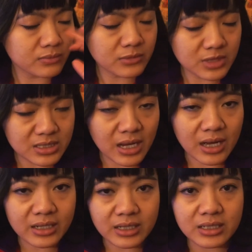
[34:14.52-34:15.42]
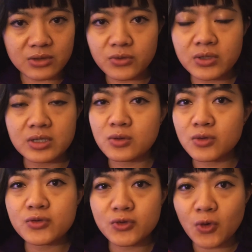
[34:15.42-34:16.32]
his hat and he looked it
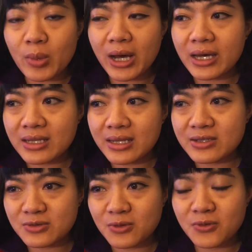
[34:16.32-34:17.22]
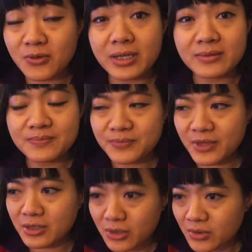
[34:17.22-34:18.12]
looked so bad and so fun
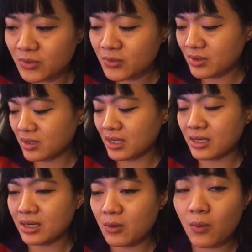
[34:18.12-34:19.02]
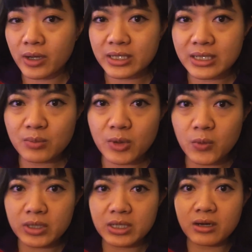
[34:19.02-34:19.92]
and cute that I wanted it, but
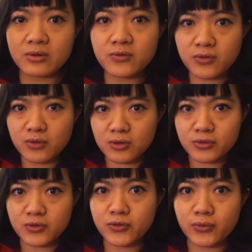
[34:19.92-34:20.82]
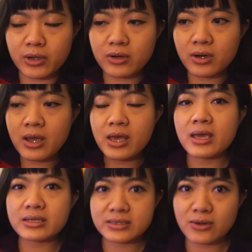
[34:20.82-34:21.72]
when I unfurled the sweater,
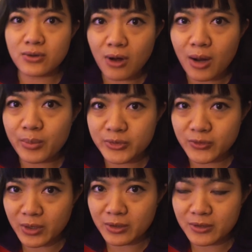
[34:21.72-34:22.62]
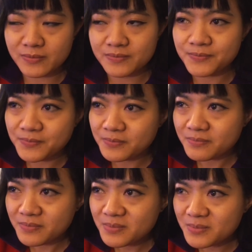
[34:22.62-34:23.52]
it's a crop sweater.
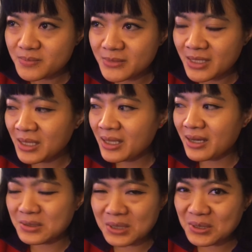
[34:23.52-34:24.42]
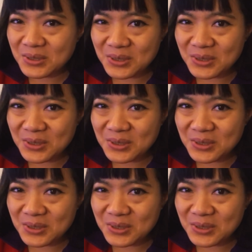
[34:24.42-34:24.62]
A lot of the